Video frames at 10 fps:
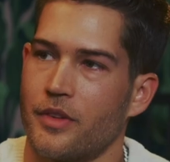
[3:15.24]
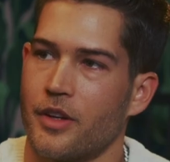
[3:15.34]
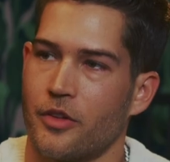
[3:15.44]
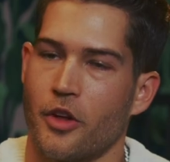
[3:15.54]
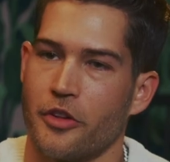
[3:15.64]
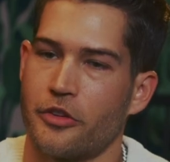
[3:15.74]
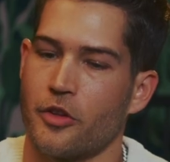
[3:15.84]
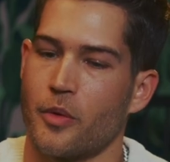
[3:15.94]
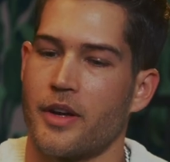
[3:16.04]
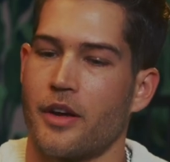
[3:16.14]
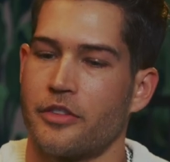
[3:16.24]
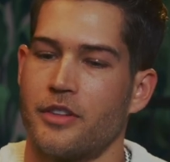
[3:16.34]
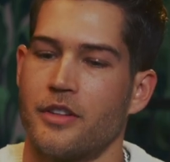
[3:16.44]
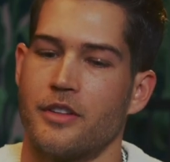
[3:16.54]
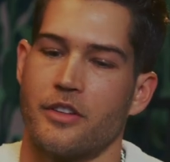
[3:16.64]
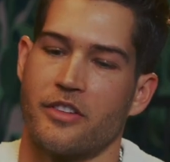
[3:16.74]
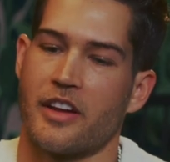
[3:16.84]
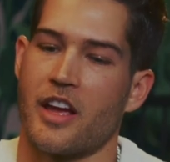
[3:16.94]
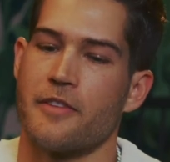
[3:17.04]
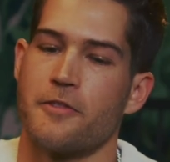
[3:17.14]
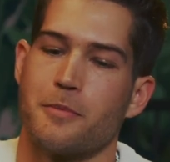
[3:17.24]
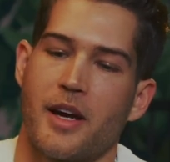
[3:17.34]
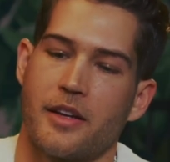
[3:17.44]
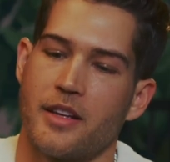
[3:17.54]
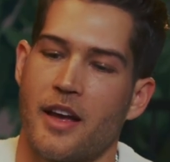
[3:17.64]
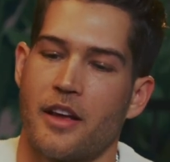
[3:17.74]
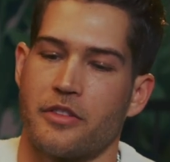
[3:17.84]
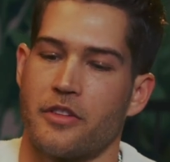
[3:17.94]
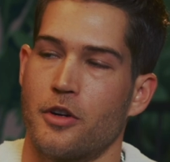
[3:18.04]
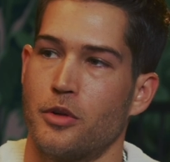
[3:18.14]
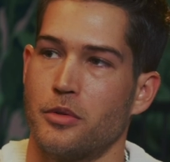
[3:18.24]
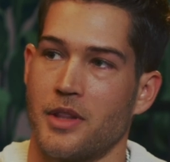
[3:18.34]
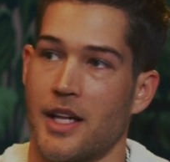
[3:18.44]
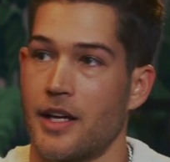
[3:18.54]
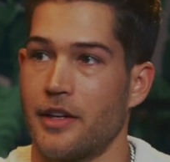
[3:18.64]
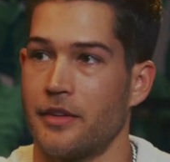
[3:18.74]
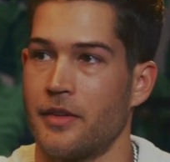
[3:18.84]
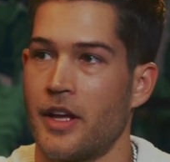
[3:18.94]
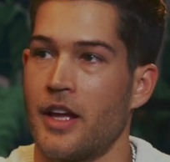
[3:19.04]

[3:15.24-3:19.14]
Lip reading: yeah, no, this is the way I see it. It's like everybody has their own line.